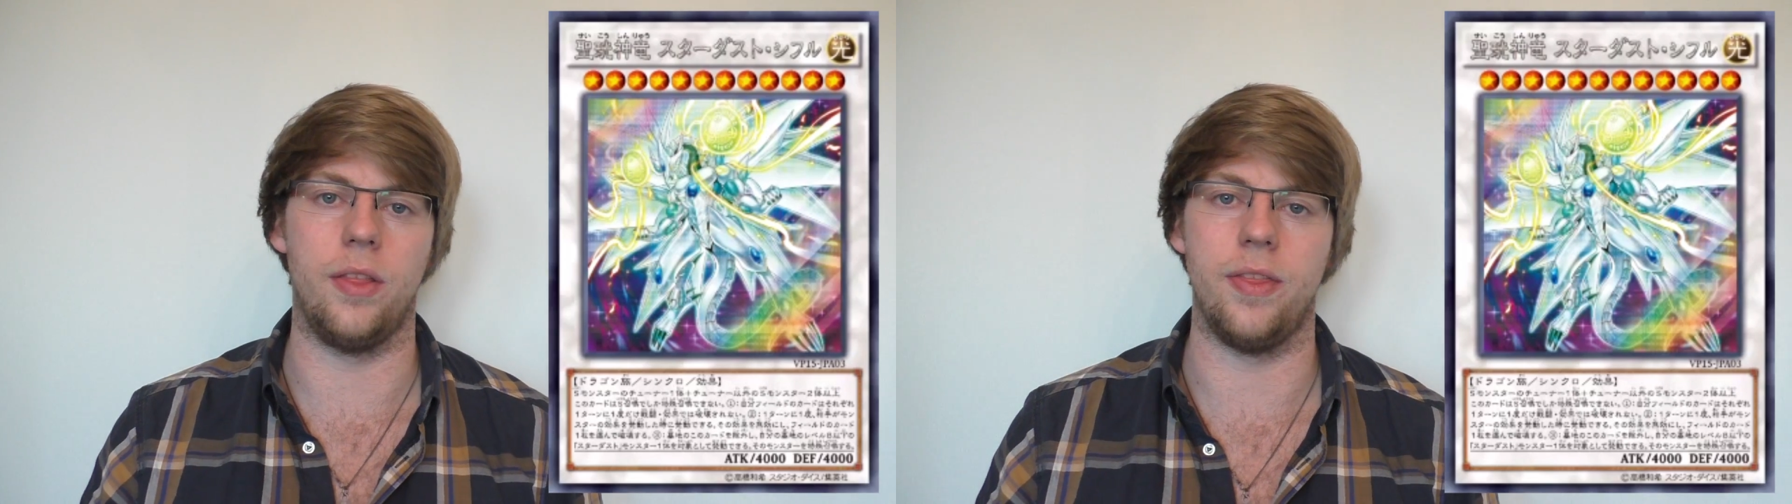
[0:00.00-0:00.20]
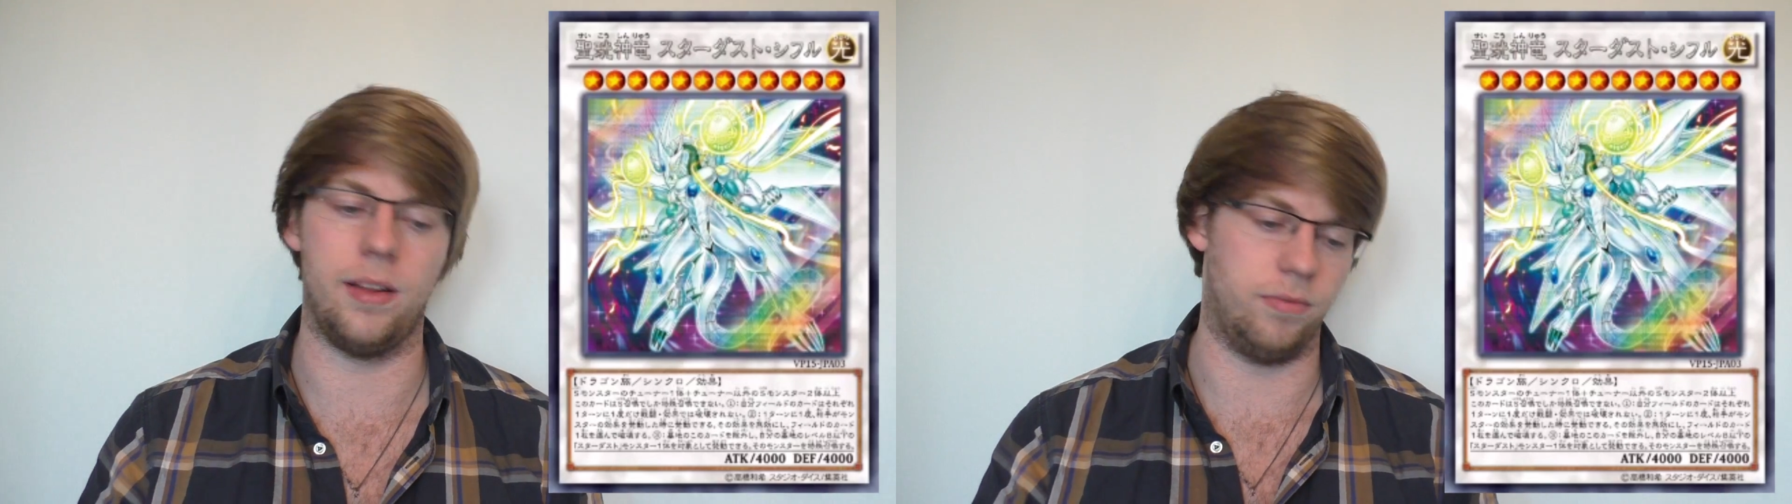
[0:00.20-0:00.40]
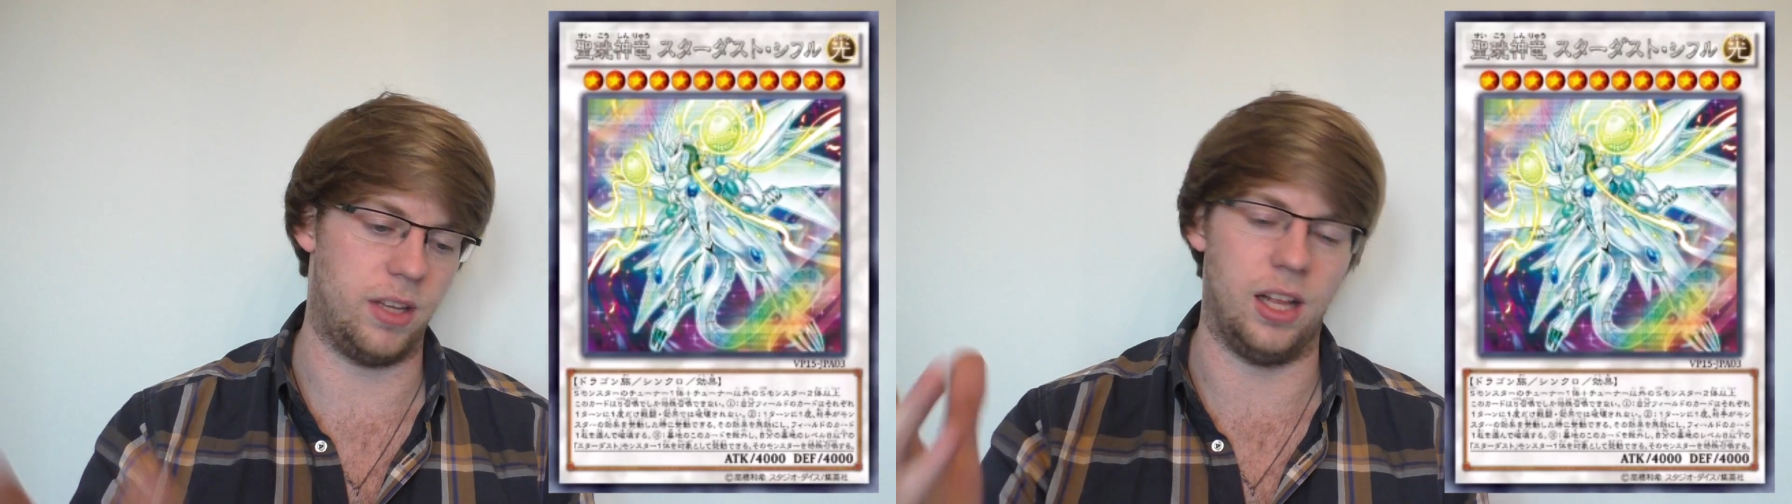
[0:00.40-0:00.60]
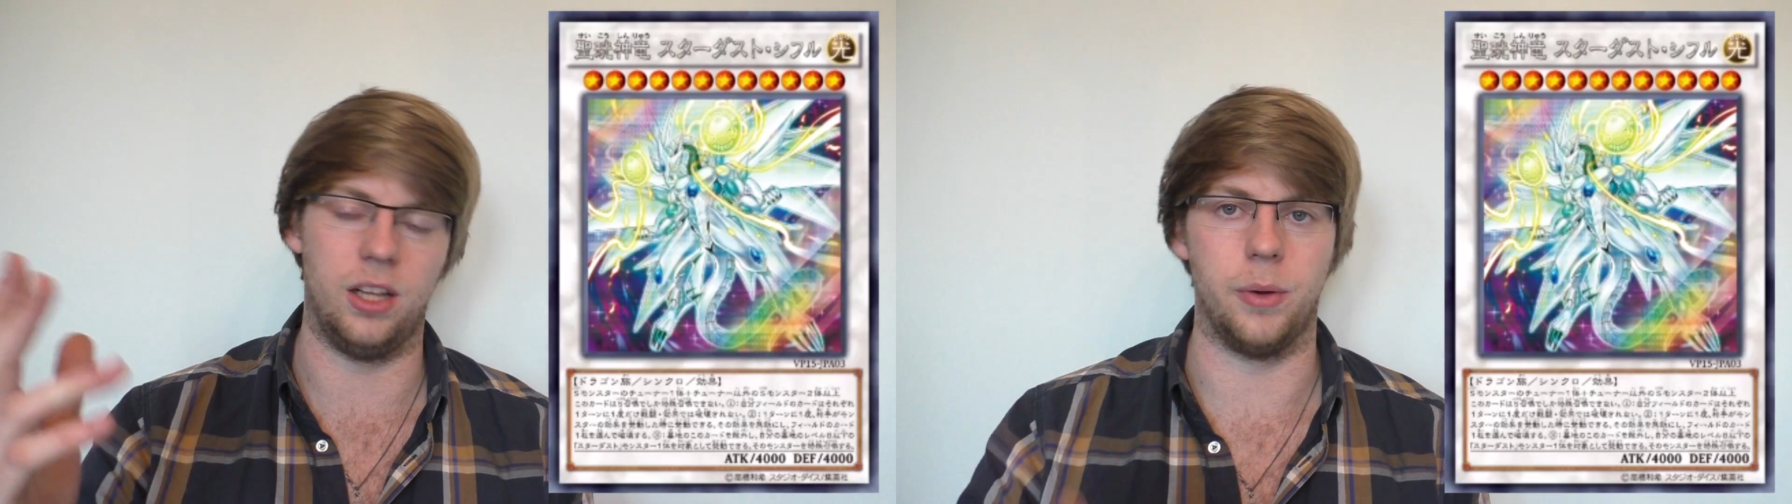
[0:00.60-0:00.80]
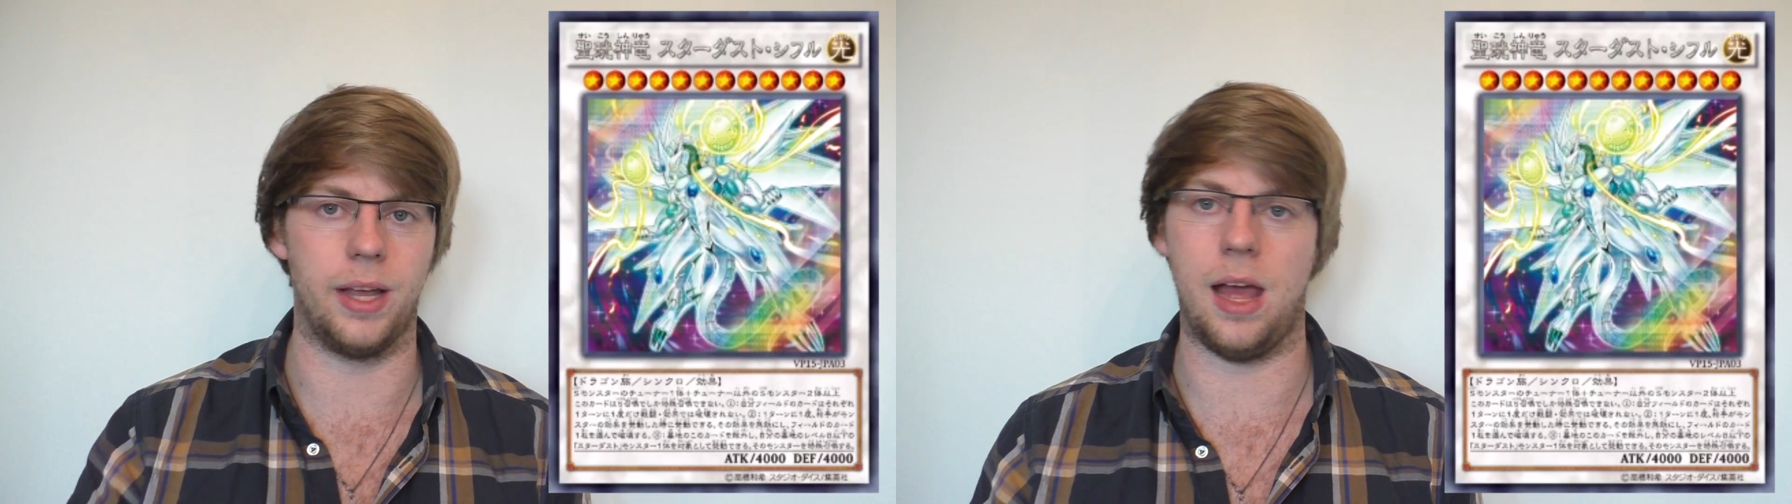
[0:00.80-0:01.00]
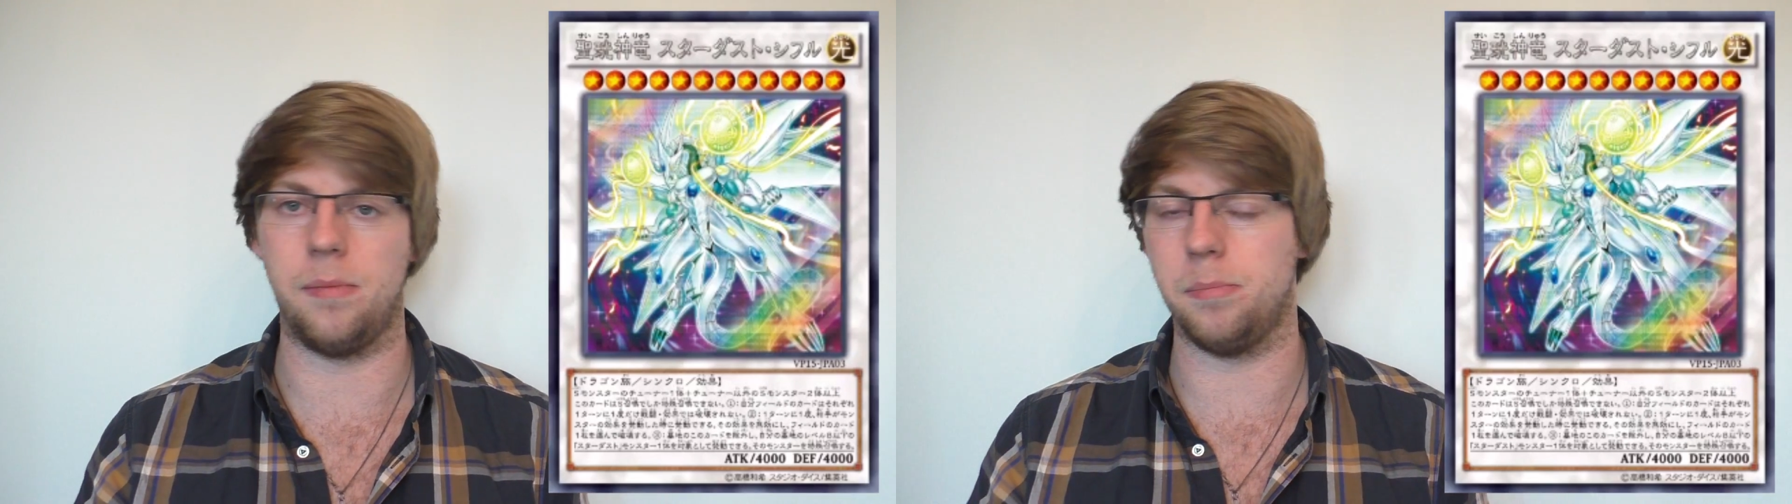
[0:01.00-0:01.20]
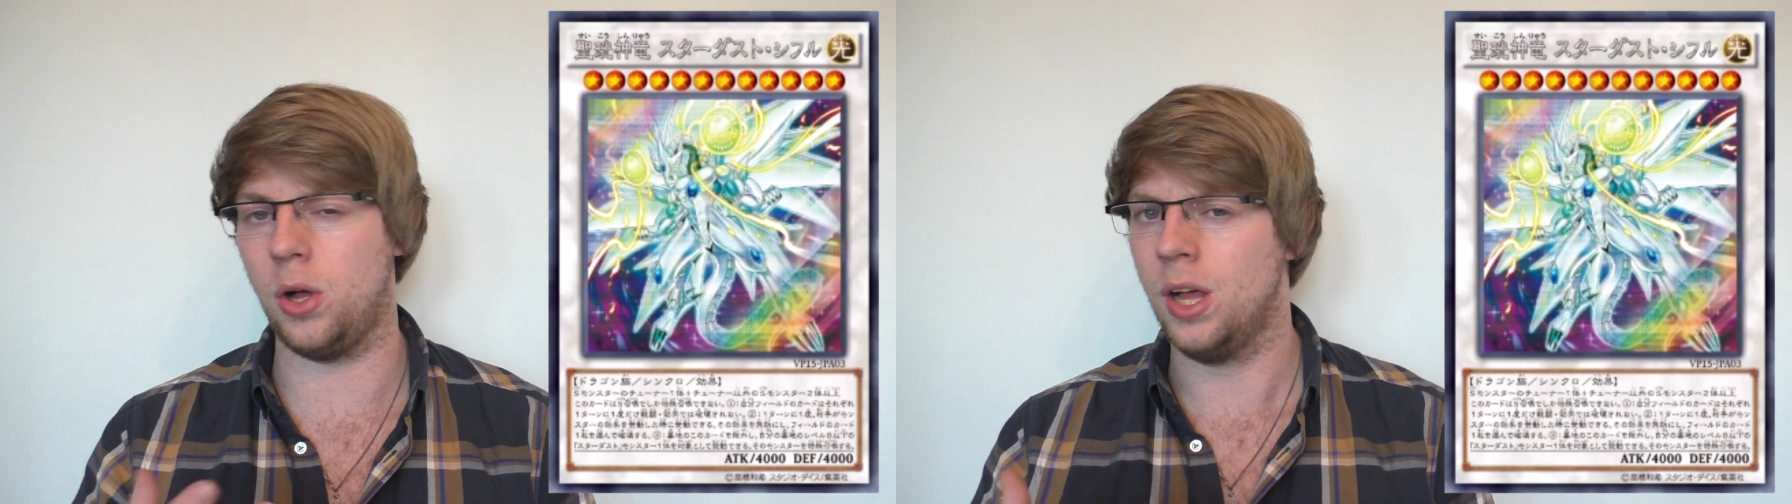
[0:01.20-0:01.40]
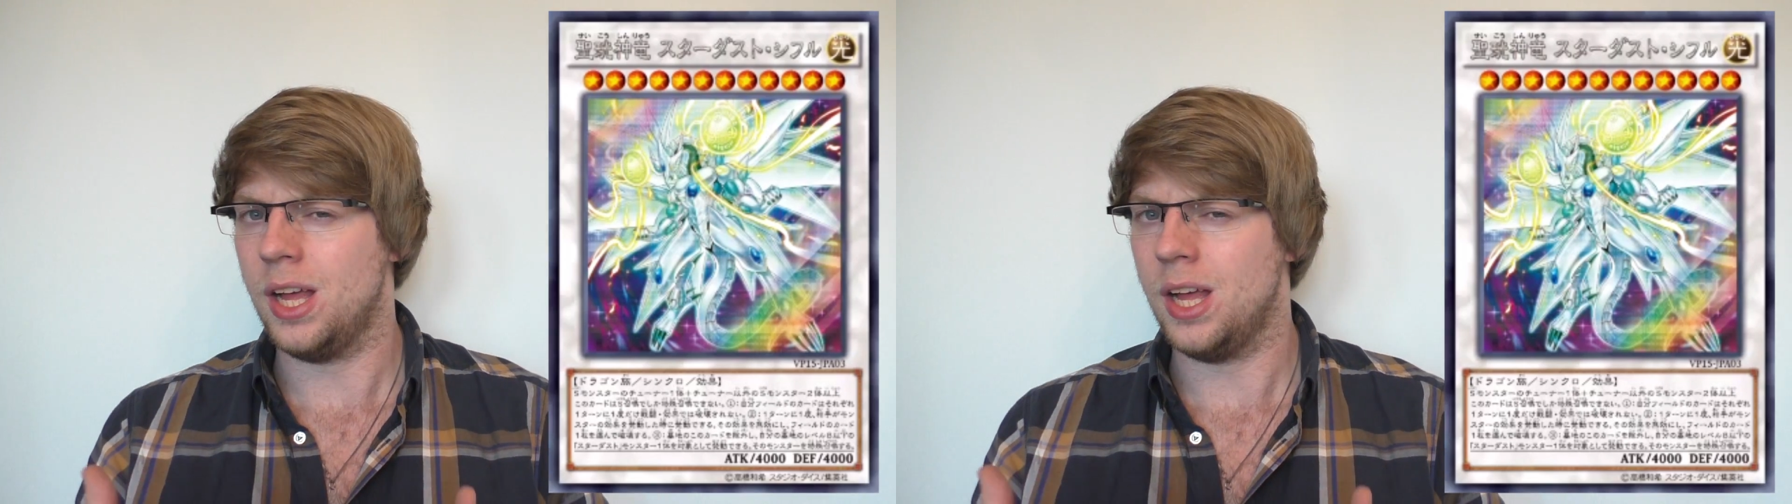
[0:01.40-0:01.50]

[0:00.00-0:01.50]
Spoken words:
and then kill you again, but